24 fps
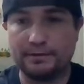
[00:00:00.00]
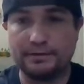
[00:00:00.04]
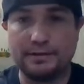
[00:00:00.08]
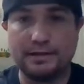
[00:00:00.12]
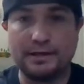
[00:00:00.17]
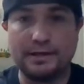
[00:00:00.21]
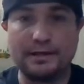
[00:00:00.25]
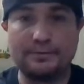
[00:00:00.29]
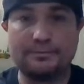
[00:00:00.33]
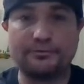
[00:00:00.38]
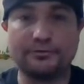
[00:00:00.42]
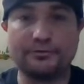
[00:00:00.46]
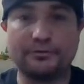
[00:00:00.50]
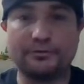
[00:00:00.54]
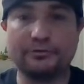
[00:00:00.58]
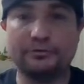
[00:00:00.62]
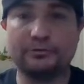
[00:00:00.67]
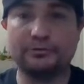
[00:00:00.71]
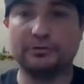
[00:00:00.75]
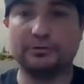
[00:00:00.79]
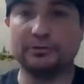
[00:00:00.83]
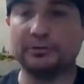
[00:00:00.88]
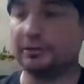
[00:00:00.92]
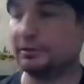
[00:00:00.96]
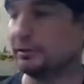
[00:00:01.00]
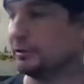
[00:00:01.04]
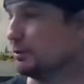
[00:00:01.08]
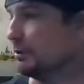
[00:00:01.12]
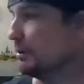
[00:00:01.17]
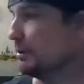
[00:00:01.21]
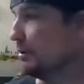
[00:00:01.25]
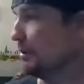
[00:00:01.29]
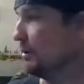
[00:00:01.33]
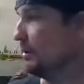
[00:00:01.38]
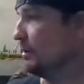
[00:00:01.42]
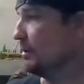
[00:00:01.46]
Absolutely.
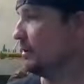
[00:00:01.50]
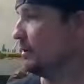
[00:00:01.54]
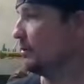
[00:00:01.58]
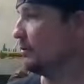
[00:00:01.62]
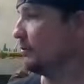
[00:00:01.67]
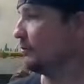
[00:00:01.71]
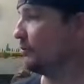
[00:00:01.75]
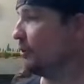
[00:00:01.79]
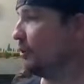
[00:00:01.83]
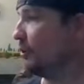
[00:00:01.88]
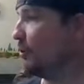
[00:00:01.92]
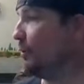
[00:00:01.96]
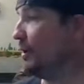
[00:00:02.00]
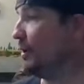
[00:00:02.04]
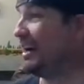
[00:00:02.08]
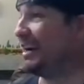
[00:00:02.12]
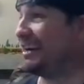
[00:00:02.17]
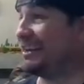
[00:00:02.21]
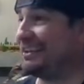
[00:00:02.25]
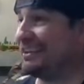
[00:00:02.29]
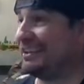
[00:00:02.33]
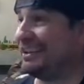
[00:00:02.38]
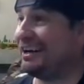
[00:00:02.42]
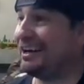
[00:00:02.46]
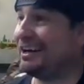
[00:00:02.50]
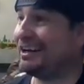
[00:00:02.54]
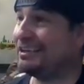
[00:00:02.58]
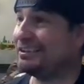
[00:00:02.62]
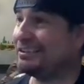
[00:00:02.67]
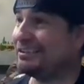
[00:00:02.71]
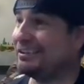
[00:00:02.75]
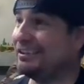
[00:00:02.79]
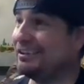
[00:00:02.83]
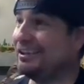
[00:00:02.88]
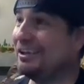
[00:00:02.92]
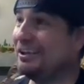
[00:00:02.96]
So we got a
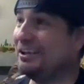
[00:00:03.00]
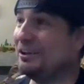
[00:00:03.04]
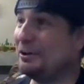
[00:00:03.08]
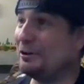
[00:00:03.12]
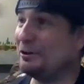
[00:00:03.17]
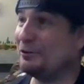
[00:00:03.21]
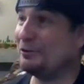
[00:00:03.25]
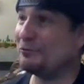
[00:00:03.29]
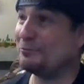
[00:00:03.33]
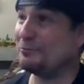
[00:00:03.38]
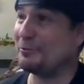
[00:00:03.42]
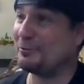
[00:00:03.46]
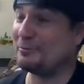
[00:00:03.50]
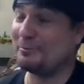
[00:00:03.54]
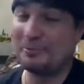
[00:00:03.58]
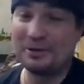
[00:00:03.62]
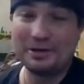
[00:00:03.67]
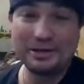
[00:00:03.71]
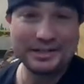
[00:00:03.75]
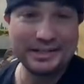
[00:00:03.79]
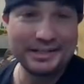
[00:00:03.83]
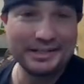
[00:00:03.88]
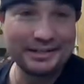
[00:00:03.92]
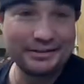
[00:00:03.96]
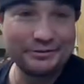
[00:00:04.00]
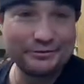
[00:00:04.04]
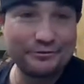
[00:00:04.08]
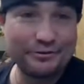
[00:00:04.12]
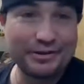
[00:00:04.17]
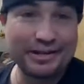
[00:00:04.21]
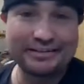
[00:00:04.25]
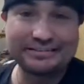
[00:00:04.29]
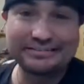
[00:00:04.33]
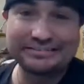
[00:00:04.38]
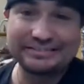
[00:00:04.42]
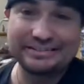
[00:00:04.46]
lot of money
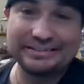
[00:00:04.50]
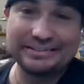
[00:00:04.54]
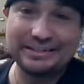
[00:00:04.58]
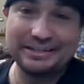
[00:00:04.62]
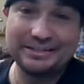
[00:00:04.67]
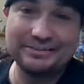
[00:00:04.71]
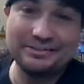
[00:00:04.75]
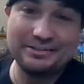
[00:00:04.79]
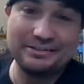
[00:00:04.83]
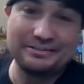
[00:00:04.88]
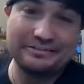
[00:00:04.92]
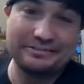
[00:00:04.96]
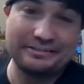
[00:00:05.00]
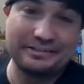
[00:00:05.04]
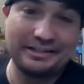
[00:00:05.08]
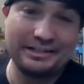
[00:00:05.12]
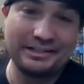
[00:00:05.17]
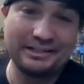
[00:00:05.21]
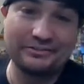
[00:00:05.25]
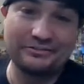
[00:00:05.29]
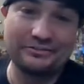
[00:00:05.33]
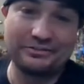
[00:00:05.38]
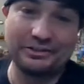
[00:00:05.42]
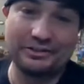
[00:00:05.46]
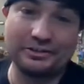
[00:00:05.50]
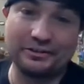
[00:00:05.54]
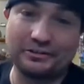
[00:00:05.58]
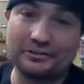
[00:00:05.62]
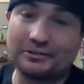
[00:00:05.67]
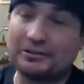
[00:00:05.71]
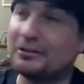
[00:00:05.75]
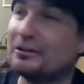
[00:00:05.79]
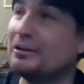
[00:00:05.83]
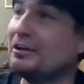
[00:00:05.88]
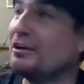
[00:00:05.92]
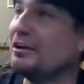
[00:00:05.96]
invested in these kits
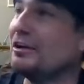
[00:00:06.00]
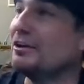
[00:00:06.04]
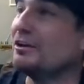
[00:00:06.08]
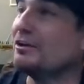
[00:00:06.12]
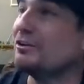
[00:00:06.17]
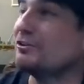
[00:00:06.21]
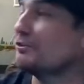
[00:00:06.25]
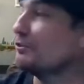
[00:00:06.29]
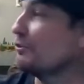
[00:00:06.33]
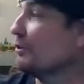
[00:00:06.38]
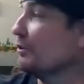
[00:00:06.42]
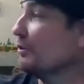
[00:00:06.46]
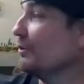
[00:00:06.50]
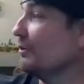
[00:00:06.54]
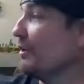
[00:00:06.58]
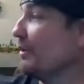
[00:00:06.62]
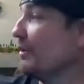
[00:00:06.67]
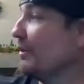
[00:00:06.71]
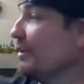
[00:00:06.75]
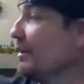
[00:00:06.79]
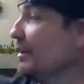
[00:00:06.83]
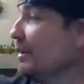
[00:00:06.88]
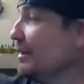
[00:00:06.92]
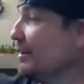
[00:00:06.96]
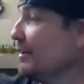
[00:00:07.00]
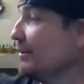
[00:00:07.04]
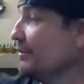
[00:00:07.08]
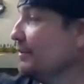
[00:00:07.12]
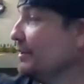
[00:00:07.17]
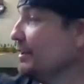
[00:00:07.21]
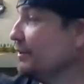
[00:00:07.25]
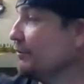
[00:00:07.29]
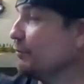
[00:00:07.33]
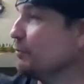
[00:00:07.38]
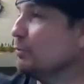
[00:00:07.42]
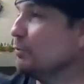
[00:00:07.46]
here. So
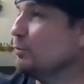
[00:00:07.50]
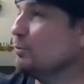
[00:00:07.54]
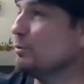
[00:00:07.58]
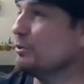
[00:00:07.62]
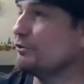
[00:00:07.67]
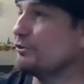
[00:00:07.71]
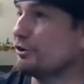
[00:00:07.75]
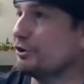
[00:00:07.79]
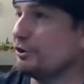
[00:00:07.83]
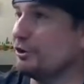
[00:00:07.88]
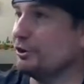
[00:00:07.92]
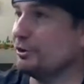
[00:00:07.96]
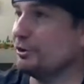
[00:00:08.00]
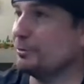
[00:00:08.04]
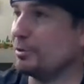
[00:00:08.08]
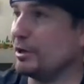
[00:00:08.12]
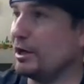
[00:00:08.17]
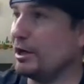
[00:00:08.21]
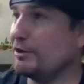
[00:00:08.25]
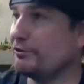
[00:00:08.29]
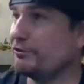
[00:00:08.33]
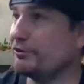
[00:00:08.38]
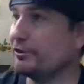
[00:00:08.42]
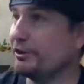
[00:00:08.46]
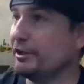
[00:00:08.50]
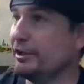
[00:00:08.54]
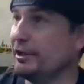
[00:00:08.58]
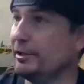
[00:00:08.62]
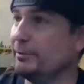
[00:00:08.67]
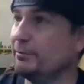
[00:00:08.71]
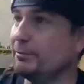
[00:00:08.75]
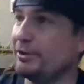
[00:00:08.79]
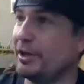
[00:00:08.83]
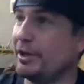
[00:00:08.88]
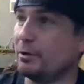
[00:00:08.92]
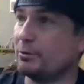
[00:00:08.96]
this one was a good price
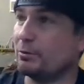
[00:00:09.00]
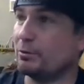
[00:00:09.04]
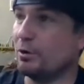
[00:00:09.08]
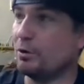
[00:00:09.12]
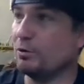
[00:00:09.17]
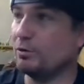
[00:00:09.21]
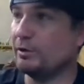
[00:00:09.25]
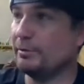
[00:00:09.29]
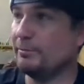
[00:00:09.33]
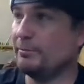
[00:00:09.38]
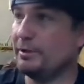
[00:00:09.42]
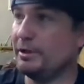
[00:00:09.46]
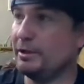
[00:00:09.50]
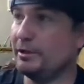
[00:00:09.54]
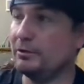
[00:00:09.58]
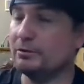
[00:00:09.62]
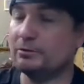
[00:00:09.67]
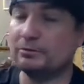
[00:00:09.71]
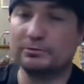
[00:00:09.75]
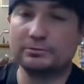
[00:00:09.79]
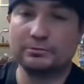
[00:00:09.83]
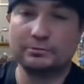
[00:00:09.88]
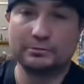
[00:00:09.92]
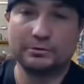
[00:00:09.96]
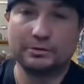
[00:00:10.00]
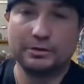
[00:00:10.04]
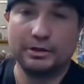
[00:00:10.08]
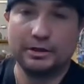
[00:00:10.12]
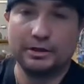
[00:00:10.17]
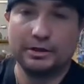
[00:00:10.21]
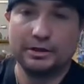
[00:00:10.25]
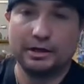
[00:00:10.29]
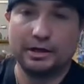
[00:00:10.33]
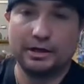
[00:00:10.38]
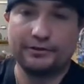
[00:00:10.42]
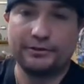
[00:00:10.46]
again, but that rolling mill,
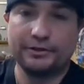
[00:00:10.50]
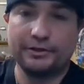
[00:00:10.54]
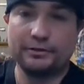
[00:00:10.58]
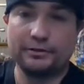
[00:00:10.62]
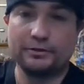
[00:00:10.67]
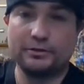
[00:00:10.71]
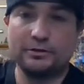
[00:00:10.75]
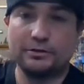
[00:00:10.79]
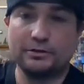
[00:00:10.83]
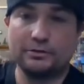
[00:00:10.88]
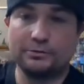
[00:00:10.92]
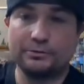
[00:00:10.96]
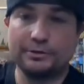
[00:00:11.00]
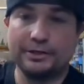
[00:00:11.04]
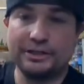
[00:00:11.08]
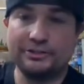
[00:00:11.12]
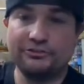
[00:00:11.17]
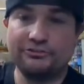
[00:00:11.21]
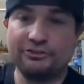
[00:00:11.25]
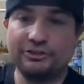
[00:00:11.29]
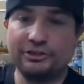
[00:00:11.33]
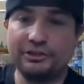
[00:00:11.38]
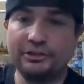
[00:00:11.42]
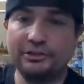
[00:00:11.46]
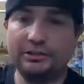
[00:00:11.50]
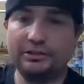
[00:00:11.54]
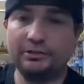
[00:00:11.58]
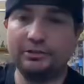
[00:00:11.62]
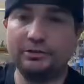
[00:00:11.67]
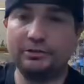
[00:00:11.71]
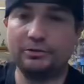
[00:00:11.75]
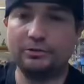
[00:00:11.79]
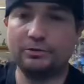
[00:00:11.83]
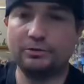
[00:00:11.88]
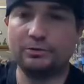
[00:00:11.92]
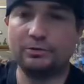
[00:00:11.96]
I think Richie,
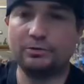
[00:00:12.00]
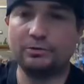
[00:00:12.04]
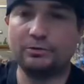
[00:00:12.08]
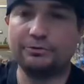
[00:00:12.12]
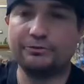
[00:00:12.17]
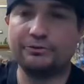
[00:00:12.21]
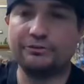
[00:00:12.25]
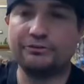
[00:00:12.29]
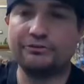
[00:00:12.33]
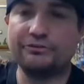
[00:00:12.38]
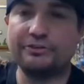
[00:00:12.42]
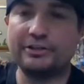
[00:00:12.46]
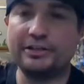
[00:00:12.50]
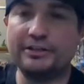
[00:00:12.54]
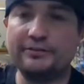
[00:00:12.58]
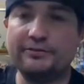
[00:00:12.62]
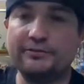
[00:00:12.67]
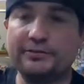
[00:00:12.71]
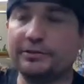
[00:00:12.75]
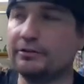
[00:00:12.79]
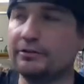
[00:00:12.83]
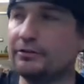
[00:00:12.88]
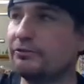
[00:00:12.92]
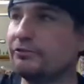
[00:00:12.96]
was it Steven?